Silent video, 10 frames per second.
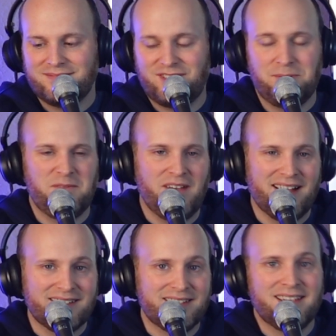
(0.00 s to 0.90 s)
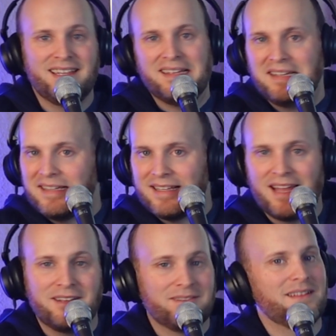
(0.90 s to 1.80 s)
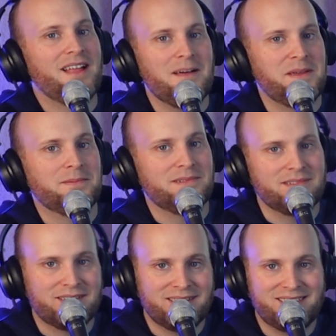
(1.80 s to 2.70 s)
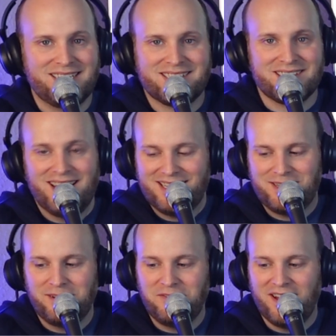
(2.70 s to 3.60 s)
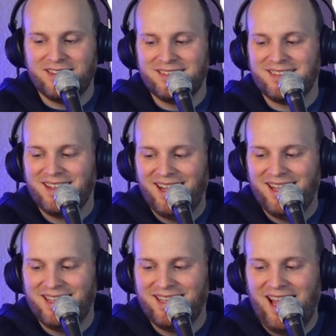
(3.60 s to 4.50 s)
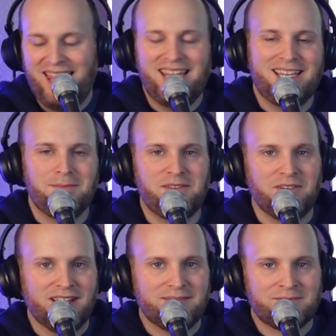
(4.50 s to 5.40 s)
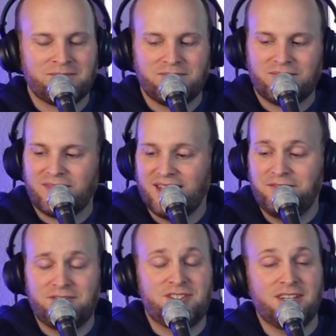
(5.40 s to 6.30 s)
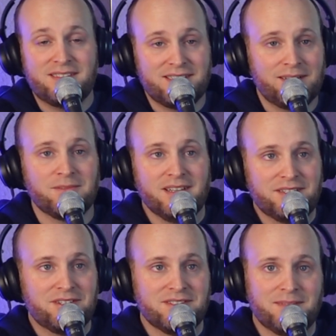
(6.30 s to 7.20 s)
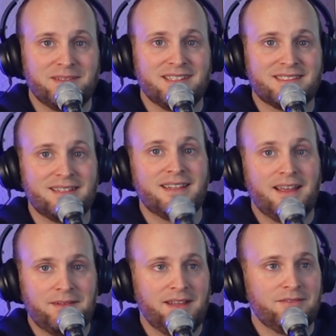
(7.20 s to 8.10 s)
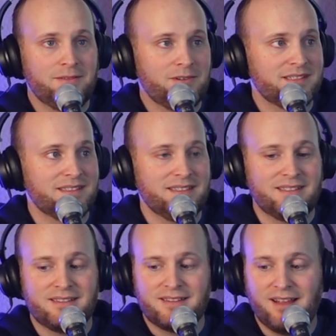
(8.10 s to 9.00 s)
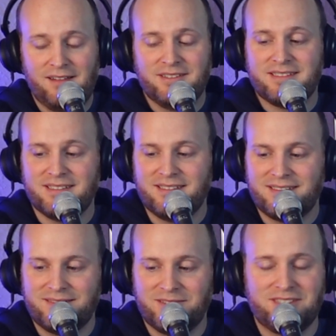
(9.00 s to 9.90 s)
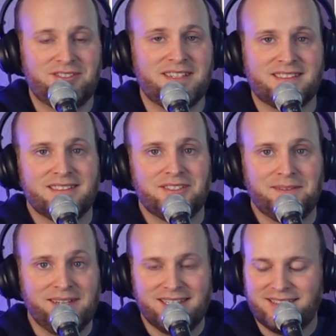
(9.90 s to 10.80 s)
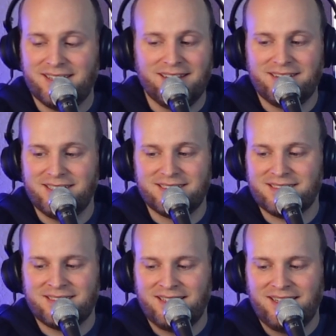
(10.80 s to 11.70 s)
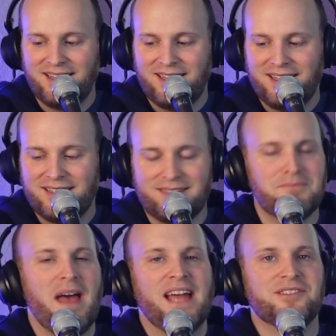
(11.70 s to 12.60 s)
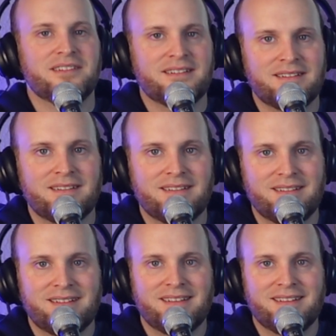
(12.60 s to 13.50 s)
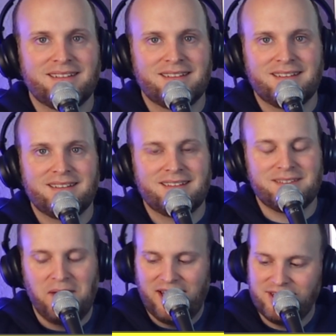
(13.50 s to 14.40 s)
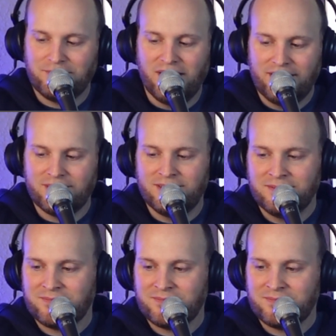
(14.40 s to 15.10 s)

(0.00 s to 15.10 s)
Jimmy Fallon. I know a lot of people dislike Jimmy Fallon. I think it can be fun. If Justin Timberlake shows up in this, I definitely want to see it. Obviously, when Justin and Jimmy get together, it's magic. It's magic, Michael.